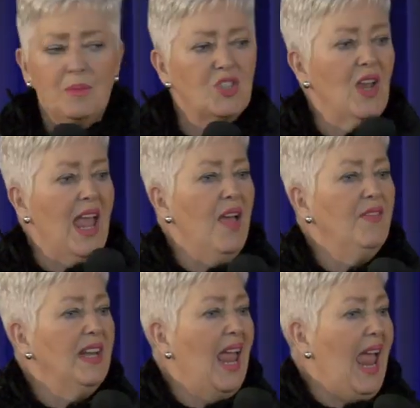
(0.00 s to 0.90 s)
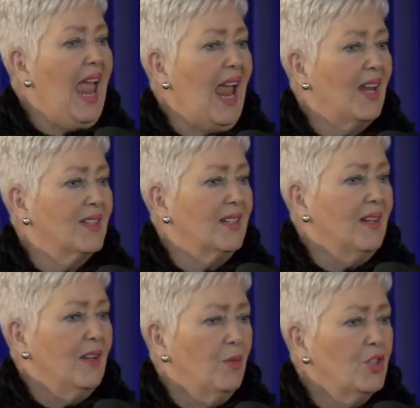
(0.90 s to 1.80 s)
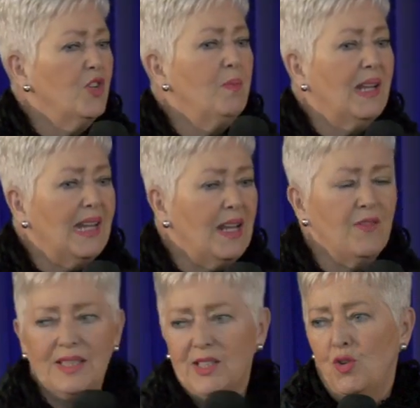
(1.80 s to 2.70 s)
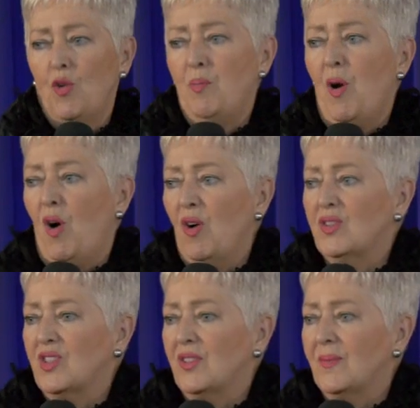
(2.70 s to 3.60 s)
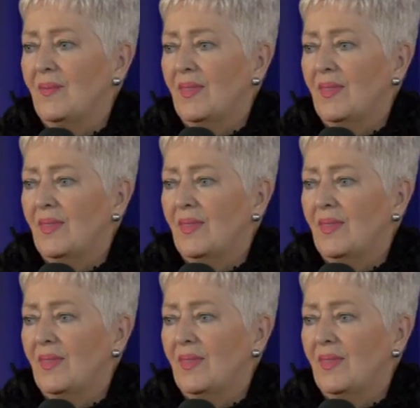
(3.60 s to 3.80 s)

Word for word: but you haven't had what you believe is your part